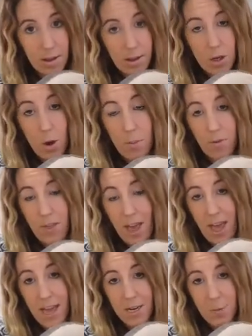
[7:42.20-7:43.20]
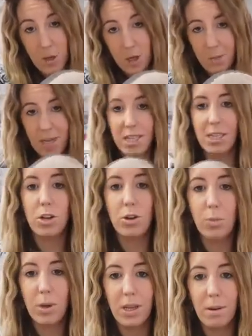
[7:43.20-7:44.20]
top of the head, which means
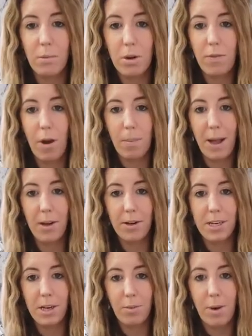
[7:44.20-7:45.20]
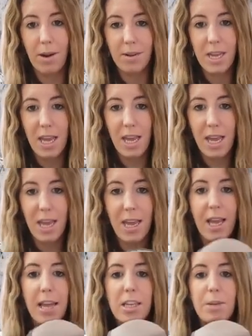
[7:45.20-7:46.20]
we can move our parting around here,
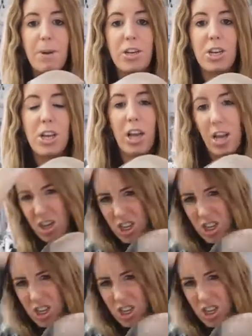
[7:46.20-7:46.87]
especially her.